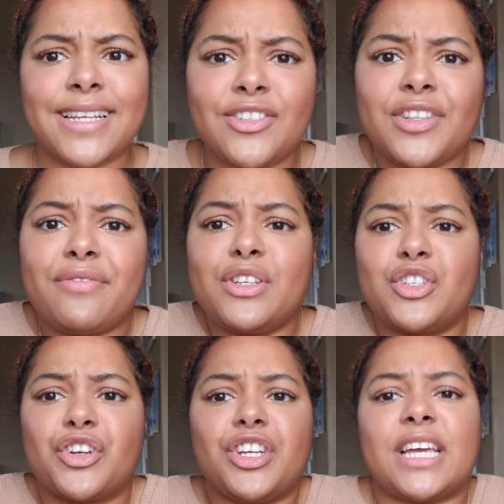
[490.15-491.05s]
I still loved the
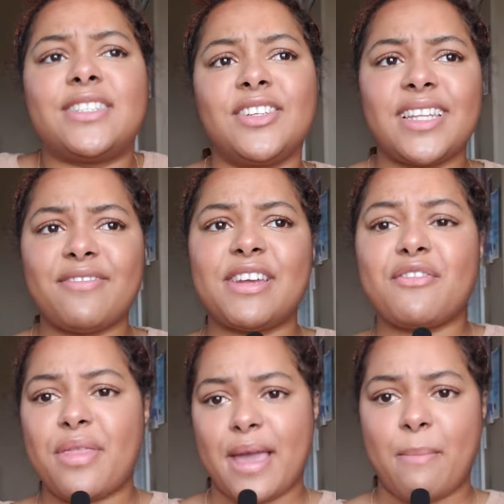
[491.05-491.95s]
journey. I still loved
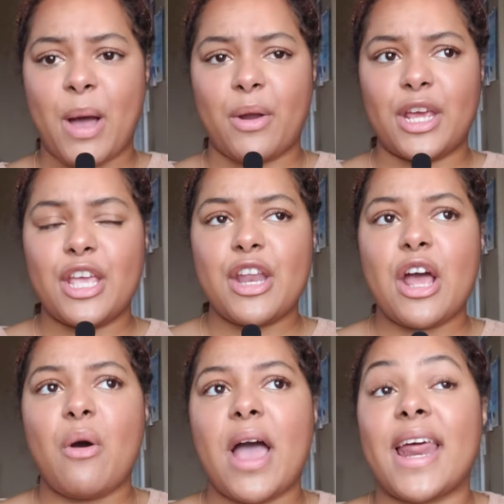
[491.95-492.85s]
everything about it, you
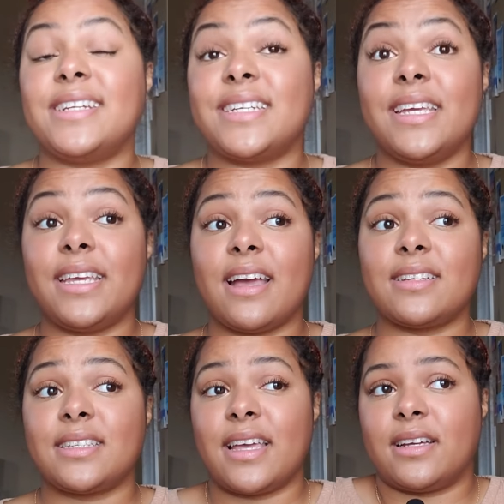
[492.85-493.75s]
know, and I didn't
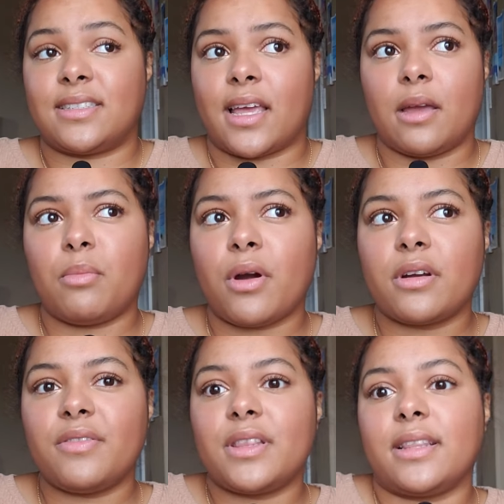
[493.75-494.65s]
guess like a second
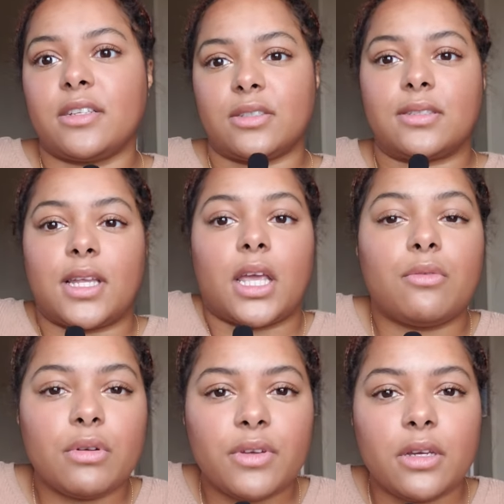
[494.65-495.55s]
part of it. Like there's a
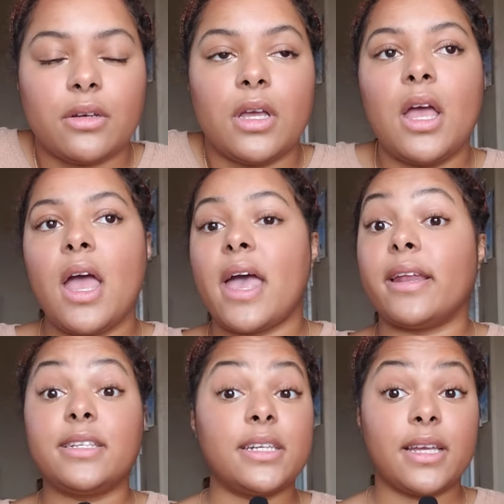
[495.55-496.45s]
second reveal
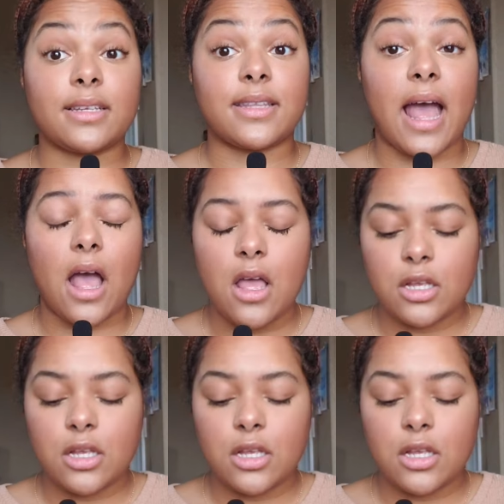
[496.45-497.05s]
and I didn't guess that.